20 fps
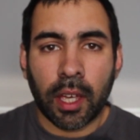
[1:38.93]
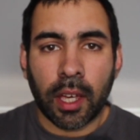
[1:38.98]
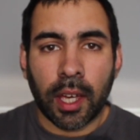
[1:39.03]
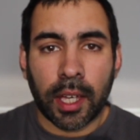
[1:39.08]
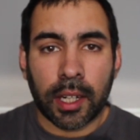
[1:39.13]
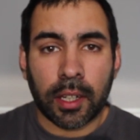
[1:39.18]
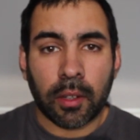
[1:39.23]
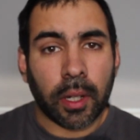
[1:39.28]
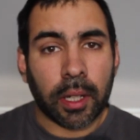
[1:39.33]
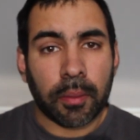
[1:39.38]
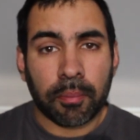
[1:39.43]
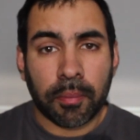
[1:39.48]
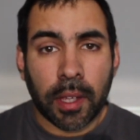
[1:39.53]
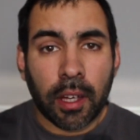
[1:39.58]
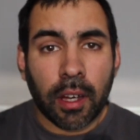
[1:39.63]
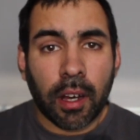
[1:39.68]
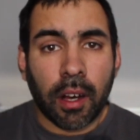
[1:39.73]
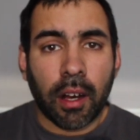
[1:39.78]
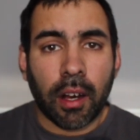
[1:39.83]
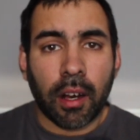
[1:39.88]
anyway
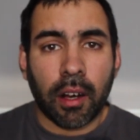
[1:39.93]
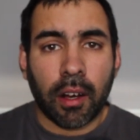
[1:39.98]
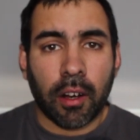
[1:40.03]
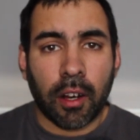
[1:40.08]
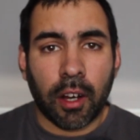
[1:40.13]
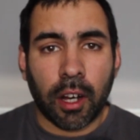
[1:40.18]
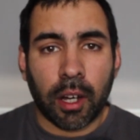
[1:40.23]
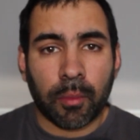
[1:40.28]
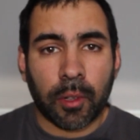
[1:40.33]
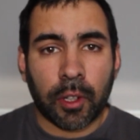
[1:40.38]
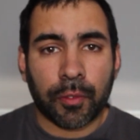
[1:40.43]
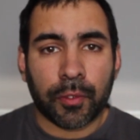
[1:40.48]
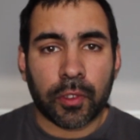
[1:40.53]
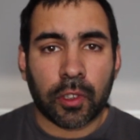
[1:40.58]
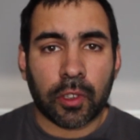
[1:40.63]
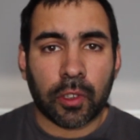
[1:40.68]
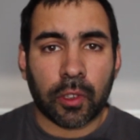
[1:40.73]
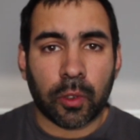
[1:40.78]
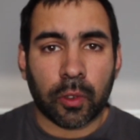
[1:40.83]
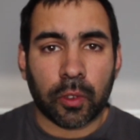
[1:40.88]
I'm off
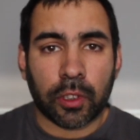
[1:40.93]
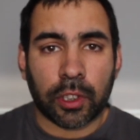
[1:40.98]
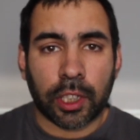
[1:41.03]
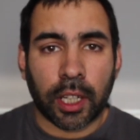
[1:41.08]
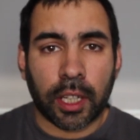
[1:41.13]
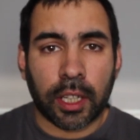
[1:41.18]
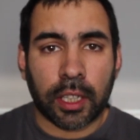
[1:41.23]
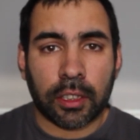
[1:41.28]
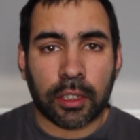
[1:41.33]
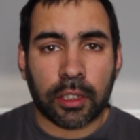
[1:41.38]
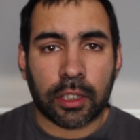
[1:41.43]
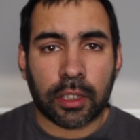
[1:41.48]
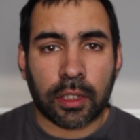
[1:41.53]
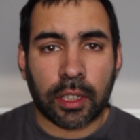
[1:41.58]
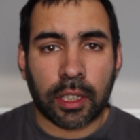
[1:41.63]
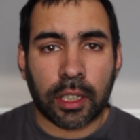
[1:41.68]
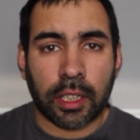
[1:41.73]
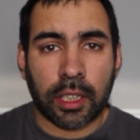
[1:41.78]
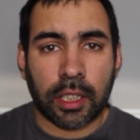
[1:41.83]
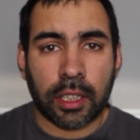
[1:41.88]
to change
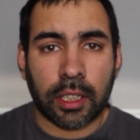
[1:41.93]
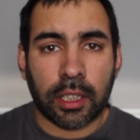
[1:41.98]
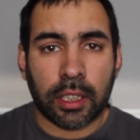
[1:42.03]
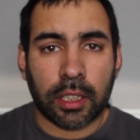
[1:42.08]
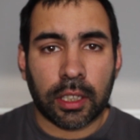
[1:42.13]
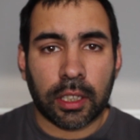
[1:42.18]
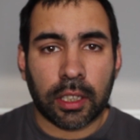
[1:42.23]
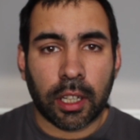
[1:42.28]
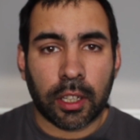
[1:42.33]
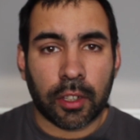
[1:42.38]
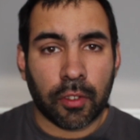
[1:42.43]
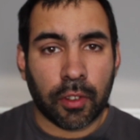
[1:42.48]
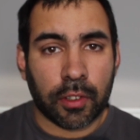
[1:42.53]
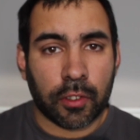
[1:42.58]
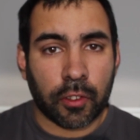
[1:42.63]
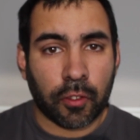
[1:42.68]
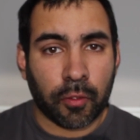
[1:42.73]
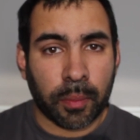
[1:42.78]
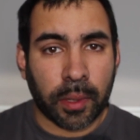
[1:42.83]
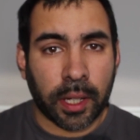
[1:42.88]
the
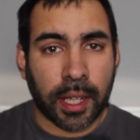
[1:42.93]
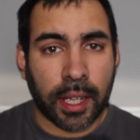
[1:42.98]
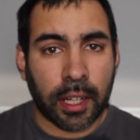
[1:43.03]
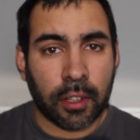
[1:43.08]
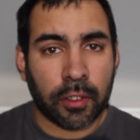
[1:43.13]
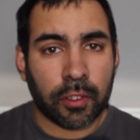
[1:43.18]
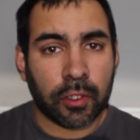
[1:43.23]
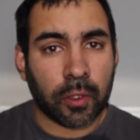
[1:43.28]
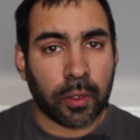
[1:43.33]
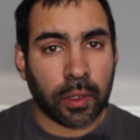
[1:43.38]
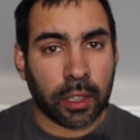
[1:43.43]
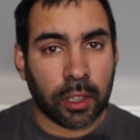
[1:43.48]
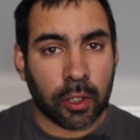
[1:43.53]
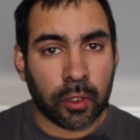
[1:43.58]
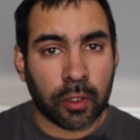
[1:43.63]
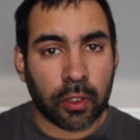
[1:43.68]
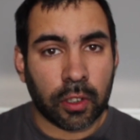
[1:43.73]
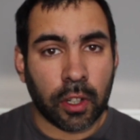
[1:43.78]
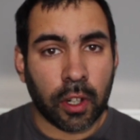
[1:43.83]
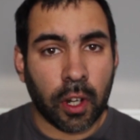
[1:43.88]
address of my house to
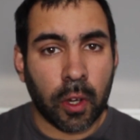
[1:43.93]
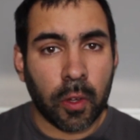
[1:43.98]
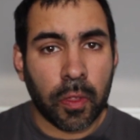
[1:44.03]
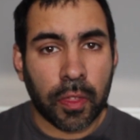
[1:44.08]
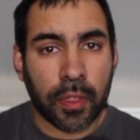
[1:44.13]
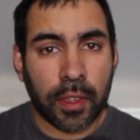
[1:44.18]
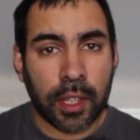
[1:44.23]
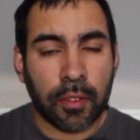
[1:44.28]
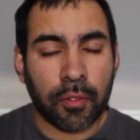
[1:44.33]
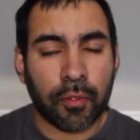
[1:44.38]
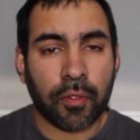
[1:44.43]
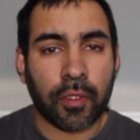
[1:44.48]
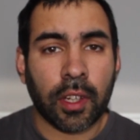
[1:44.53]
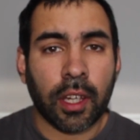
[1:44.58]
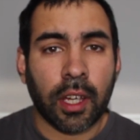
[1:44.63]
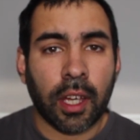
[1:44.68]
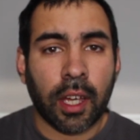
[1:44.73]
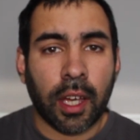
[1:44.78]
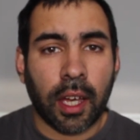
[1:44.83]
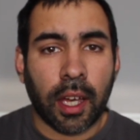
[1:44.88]
include no thief
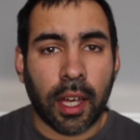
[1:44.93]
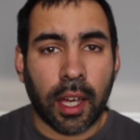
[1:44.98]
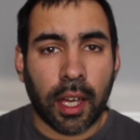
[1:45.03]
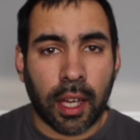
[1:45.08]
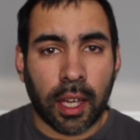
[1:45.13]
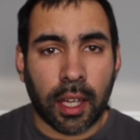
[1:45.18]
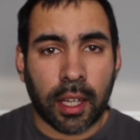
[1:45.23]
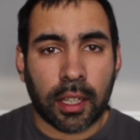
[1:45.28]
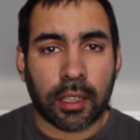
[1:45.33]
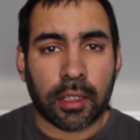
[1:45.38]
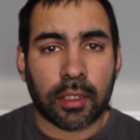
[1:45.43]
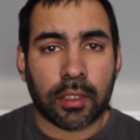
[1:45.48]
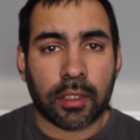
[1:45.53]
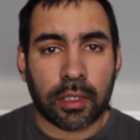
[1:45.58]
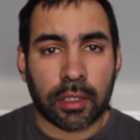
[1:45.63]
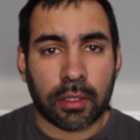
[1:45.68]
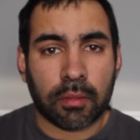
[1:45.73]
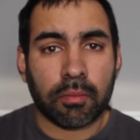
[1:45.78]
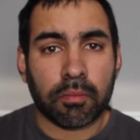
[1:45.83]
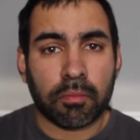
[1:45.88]
and
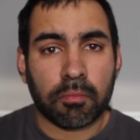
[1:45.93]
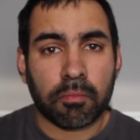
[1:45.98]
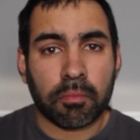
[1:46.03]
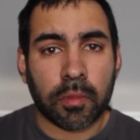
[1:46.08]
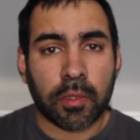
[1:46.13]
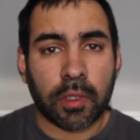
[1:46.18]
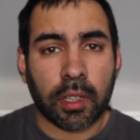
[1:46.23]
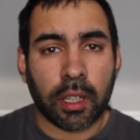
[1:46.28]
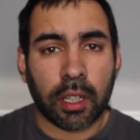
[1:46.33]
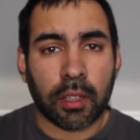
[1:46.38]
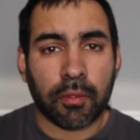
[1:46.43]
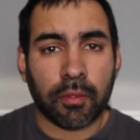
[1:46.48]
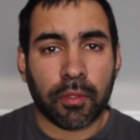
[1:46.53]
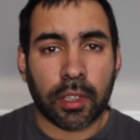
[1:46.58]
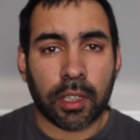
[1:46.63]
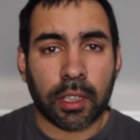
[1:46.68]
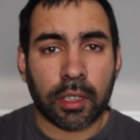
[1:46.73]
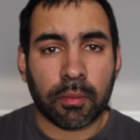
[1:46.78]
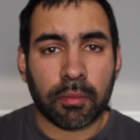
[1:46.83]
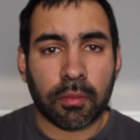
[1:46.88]

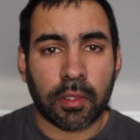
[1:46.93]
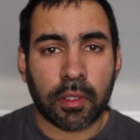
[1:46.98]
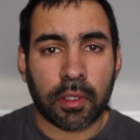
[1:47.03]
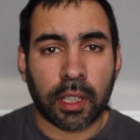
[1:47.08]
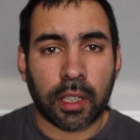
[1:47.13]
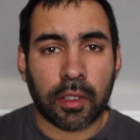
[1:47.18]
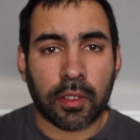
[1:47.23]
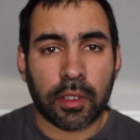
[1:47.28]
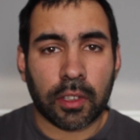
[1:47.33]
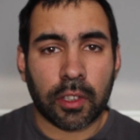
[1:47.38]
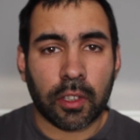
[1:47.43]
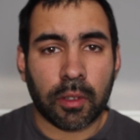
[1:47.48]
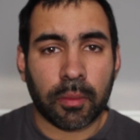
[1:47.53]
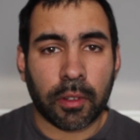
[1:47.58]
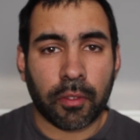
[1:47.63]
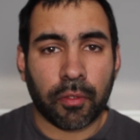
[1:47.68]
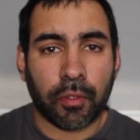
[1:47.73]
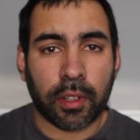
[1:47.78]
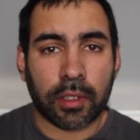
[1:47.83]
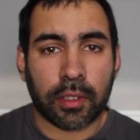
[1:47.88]
hopefully stay secure my
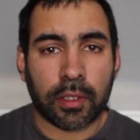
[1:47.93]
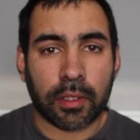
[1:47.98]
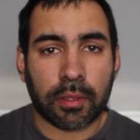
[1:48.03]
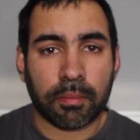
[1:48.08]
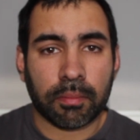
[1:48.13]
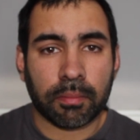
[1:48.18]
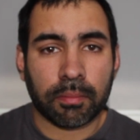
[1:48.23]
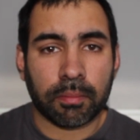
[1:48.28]
friends